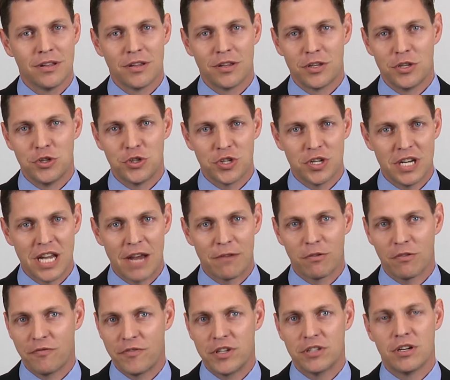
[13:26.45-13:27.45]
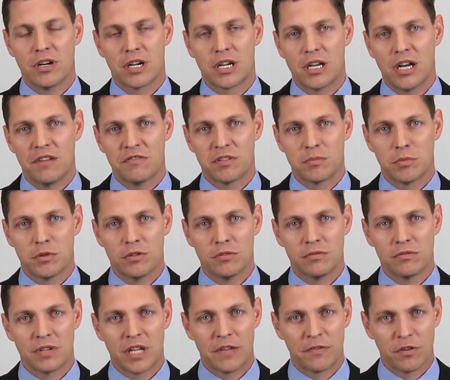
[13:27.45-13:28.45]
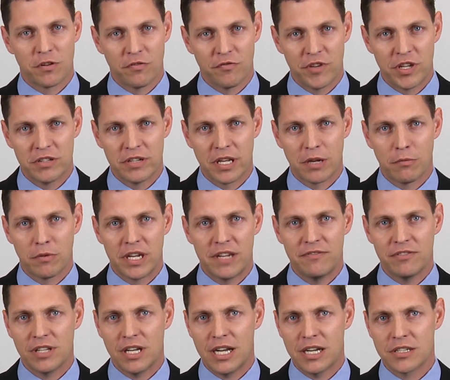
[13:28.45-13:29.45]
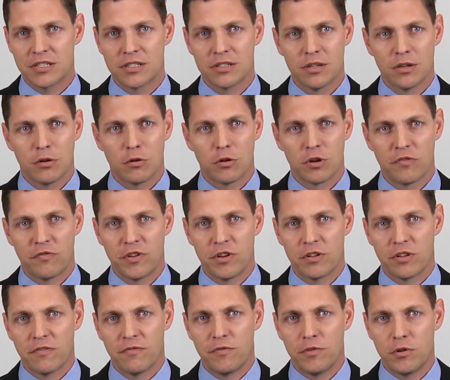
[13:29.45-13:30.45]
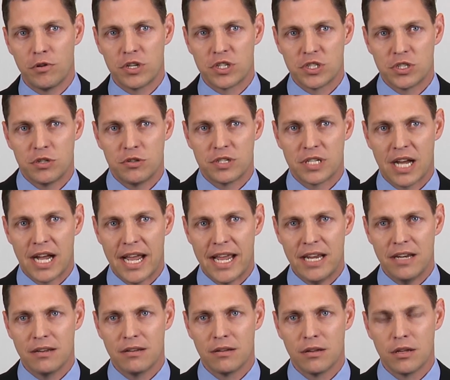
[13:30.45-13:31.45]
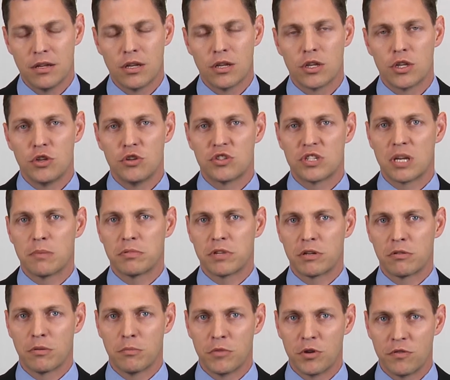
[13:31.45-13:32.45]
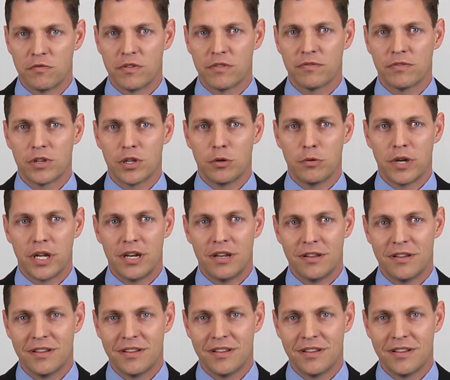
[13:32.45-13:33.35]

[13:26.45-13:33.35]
You should never feel uncomfortable. If you're feeling reflux or you feel the food is too tight, you simply remove the fluid.